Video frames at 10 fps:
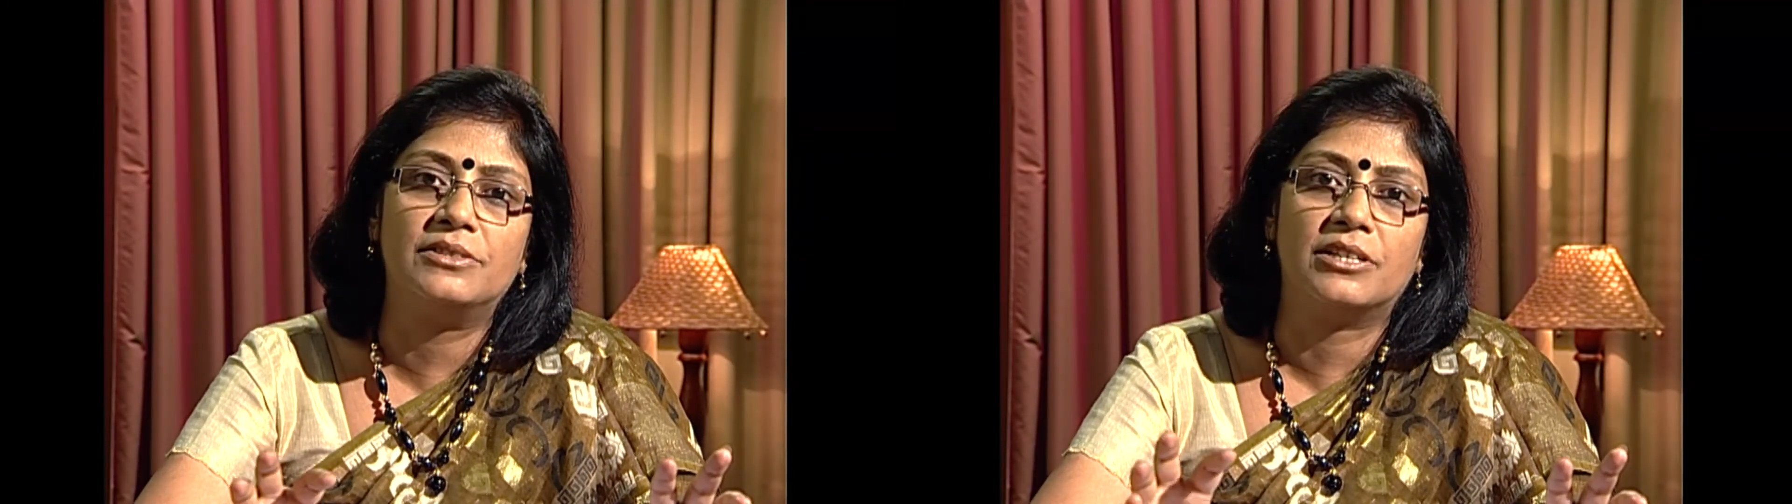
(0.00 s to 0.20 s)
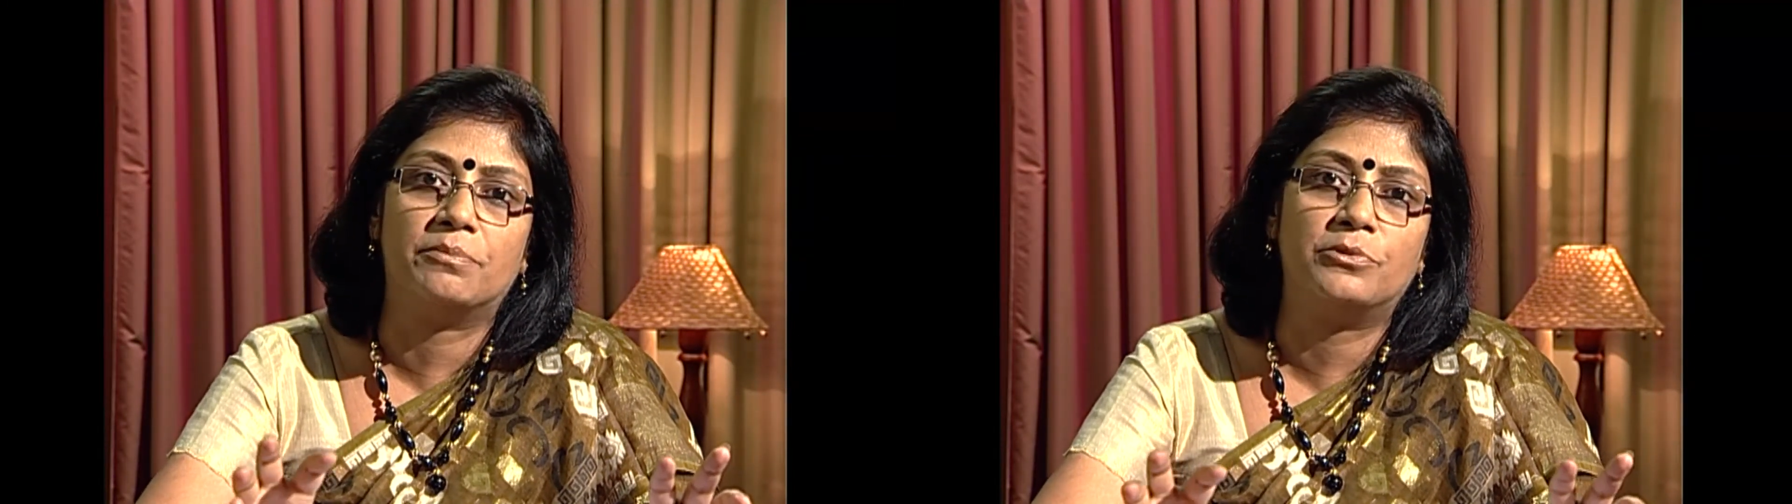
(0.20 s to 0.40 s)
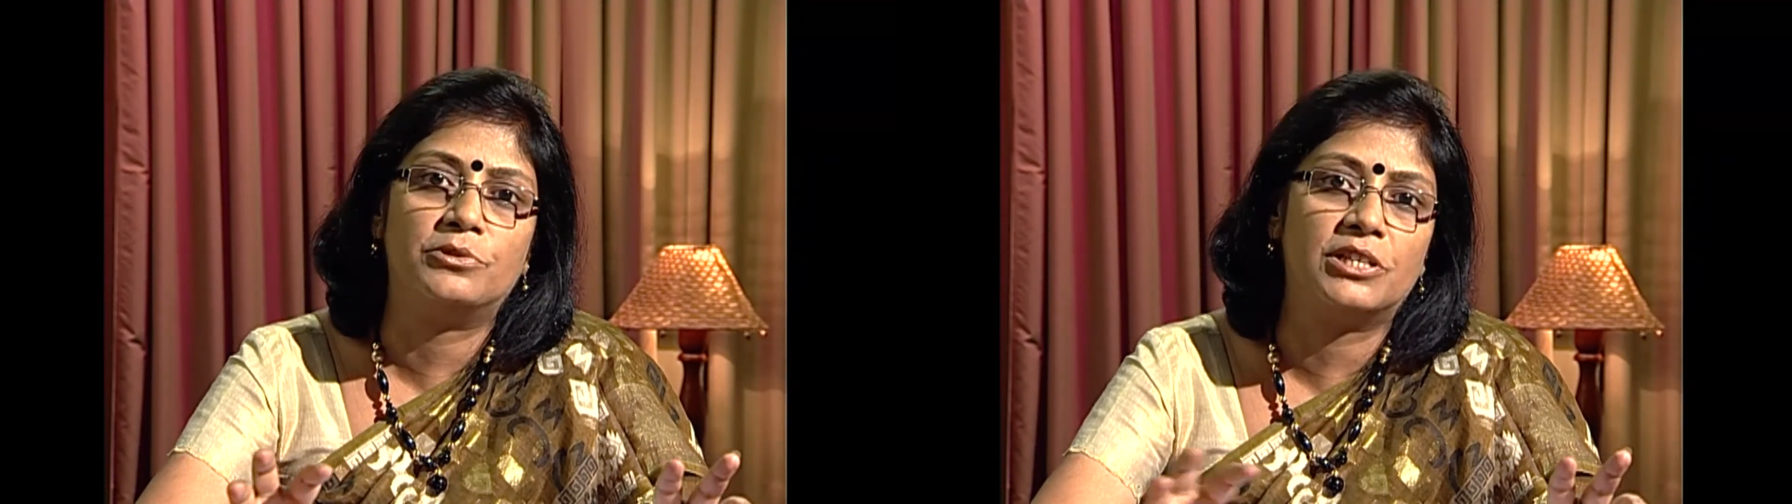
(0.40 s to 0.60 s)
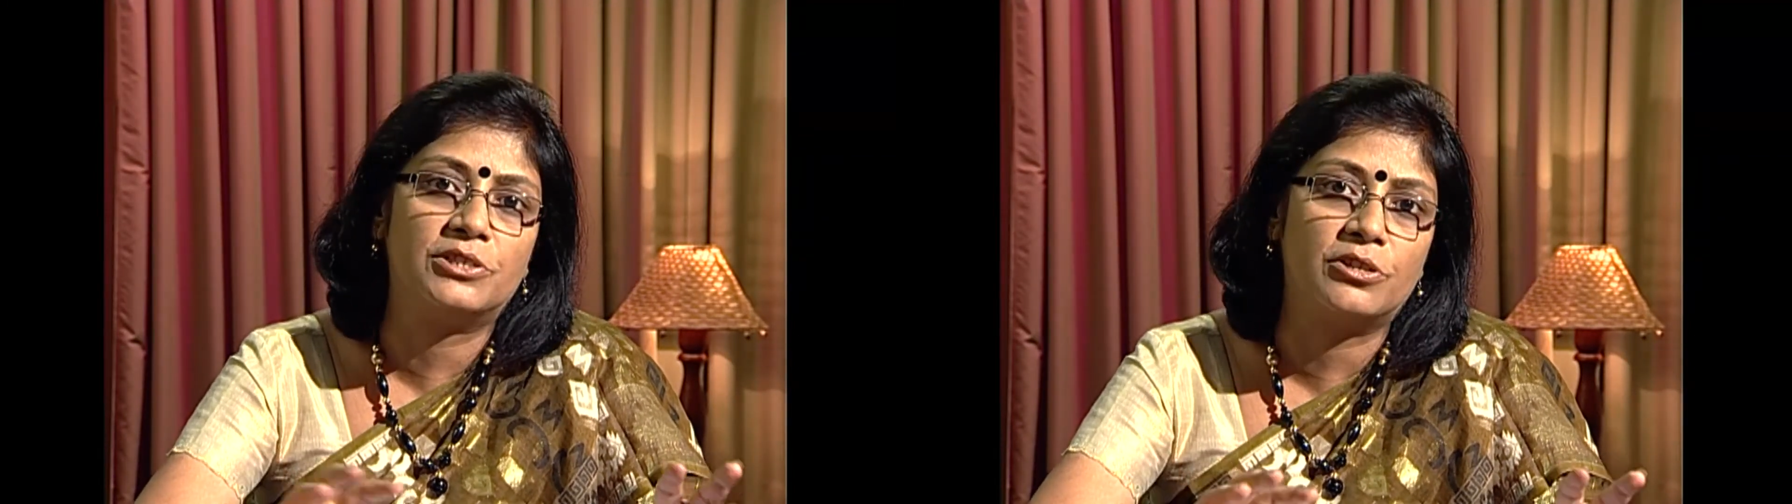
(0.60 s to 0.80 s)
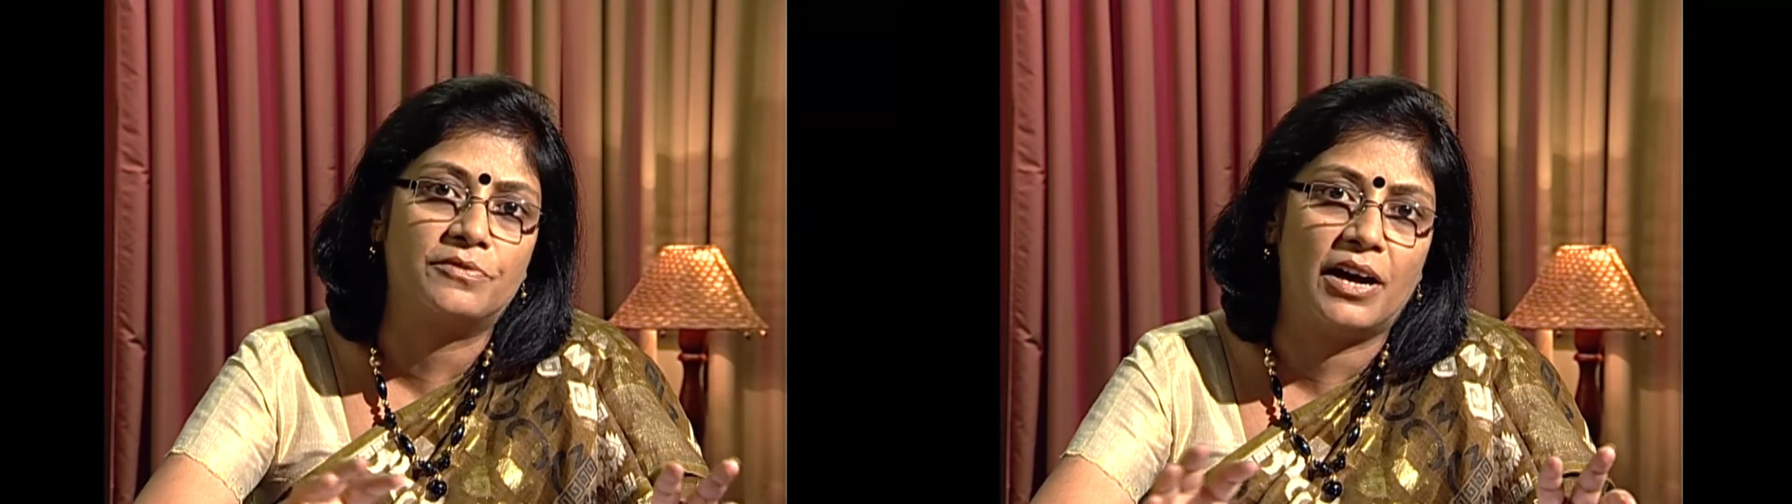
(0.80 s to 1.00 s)

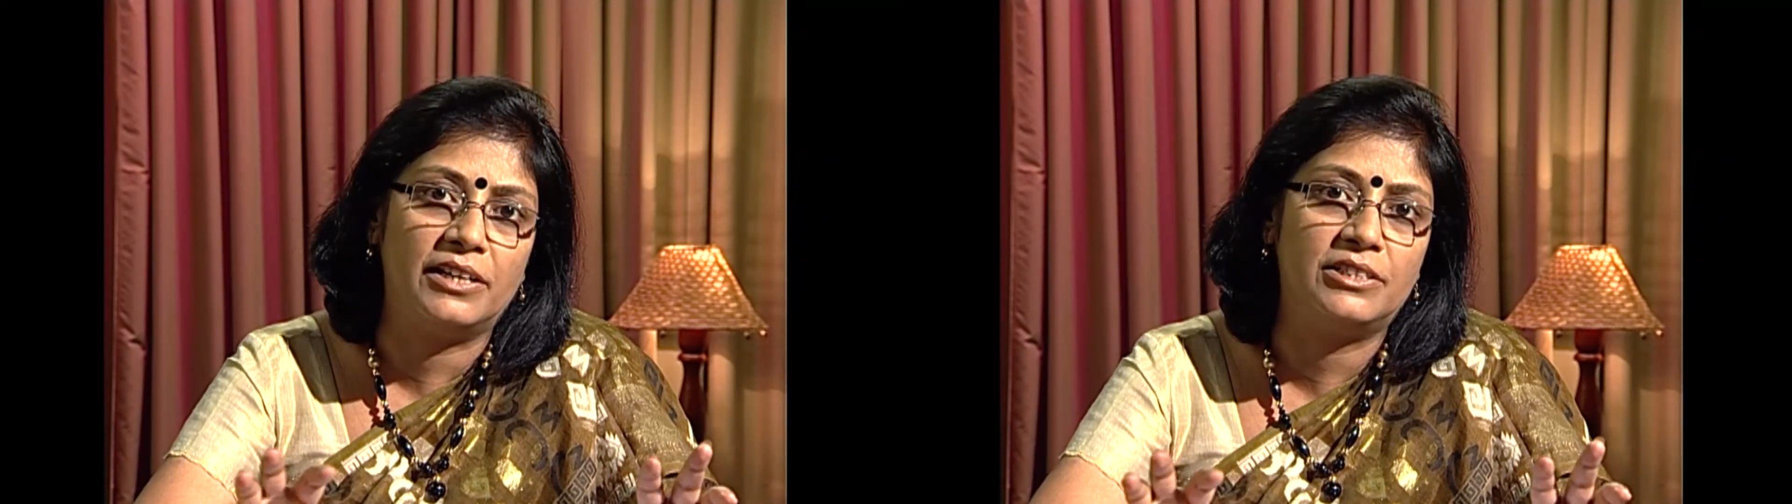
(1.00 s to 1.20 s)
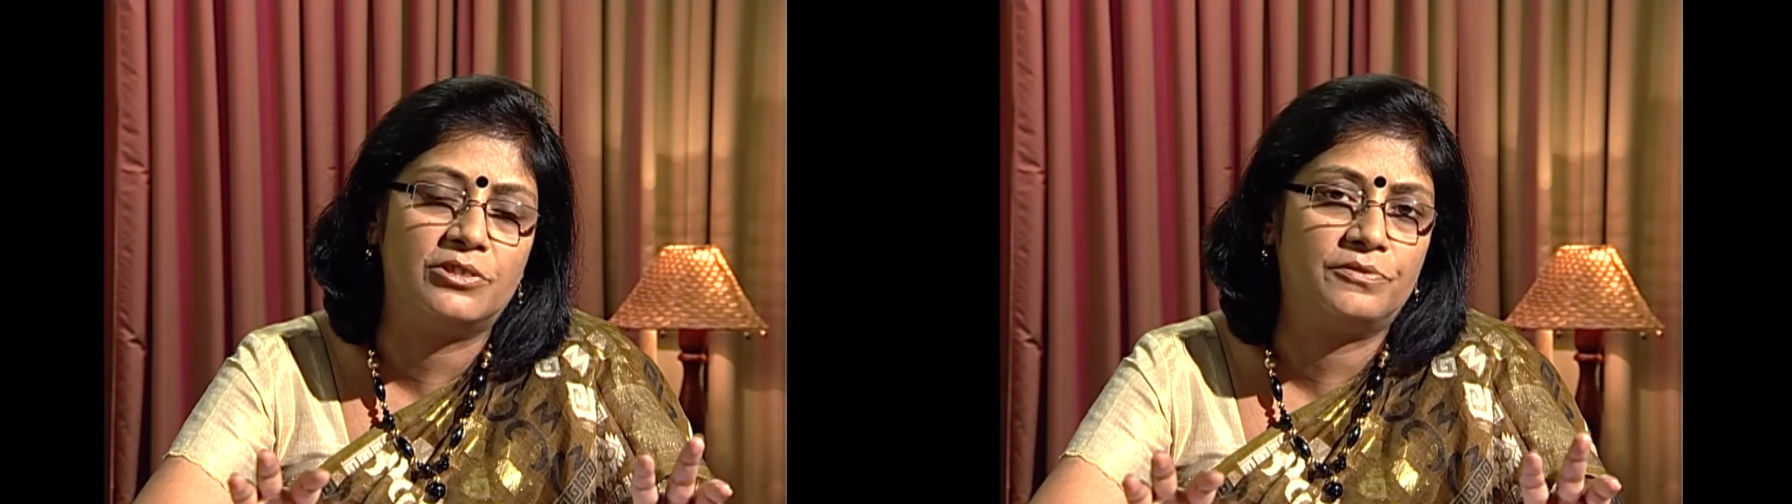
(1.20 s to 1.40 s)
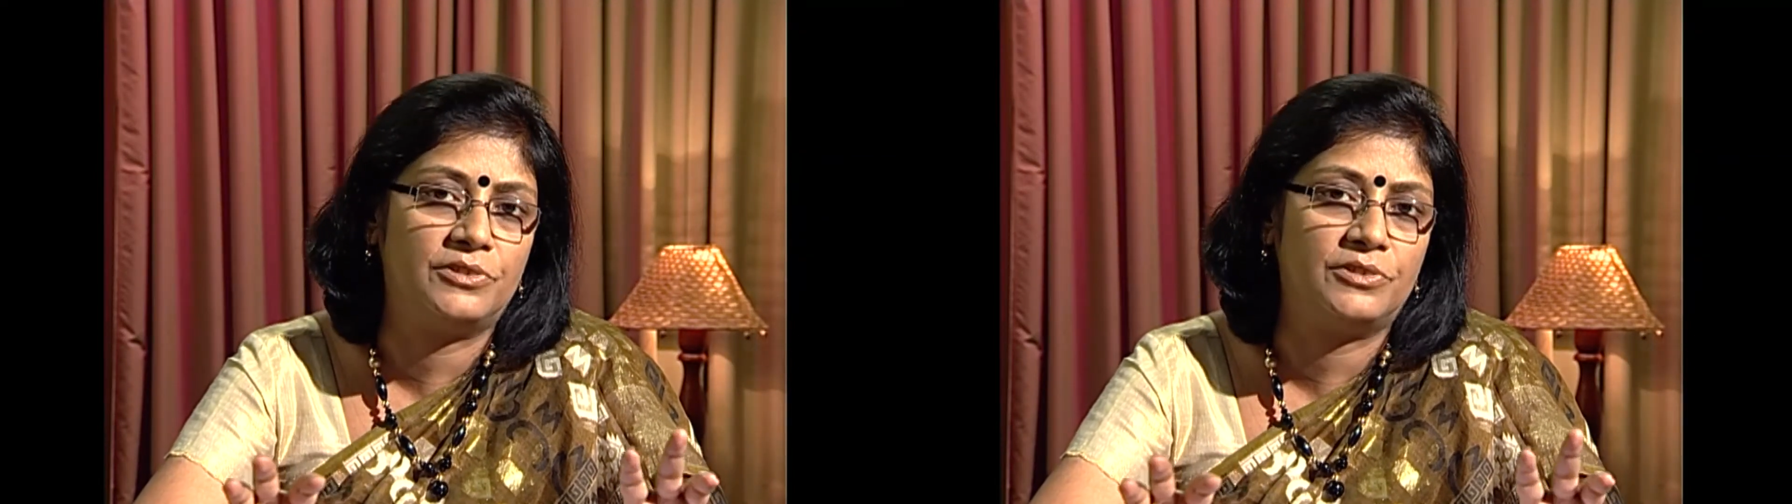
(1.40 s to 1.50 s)
supporters of either of